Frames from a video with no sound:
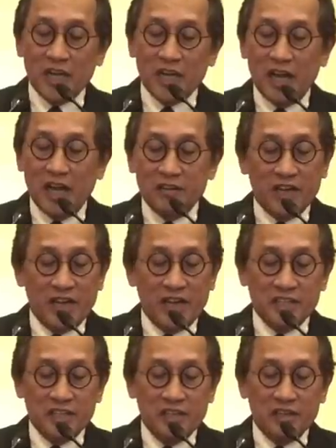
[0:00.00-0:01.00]

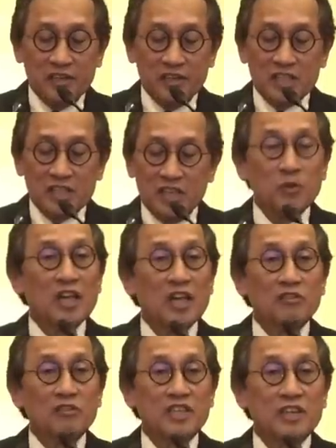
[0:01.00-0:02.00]
180-degree turn
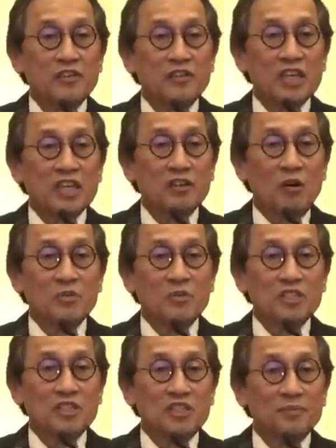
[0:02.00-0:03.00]
without significant opposition.